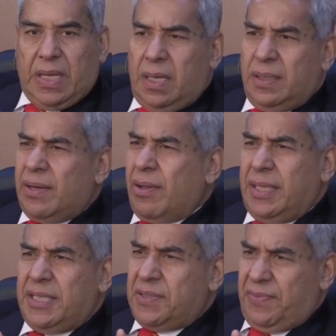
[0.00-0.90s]
current
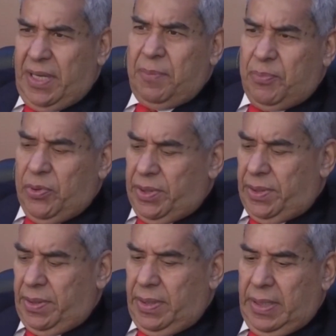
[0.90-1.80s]
knowledge is very
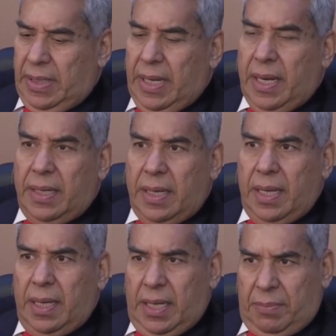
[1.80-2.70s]
important. And
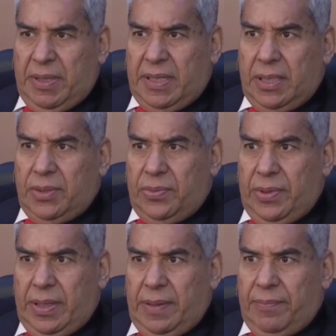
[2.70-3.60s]
let me tell you,